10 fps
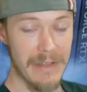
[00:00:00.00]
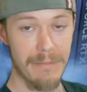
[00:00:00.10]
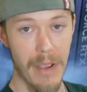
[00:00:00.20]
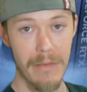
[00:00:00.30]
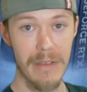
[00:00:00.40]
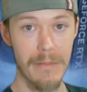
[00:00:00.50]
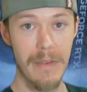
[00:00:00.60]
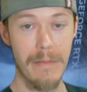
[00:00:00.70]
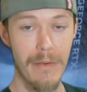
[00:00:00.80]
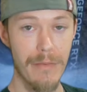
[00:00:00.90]
probably gonna
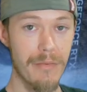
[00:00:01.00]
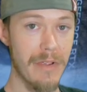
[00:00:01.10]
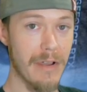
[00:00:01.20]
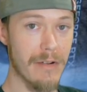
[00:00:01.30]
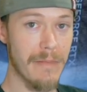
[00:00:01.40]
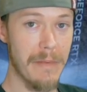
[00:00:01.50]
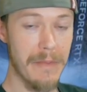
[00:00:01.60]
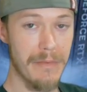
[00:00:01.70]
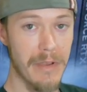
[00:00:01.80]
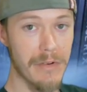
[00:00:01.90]
be about 300, maybe
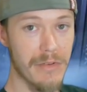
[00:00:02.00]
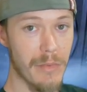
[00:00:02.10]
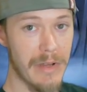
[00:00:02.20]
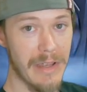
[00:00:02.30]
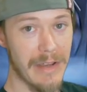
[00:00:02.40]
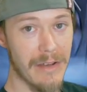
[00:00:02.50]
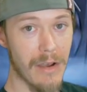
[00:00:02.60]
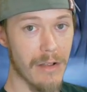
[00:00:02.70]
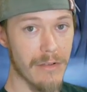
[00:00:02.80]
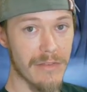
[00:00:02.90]

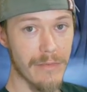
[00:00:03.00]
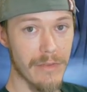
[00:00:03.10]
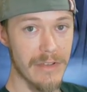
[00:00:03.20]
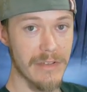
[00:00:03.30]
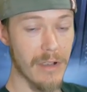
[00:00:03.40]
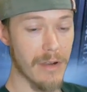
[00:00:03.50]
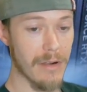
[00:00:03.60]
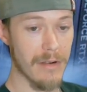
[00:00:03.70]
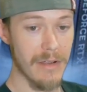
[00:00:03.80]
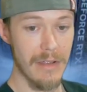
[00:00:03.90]
$329 for this
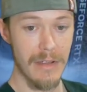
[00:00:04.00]
card.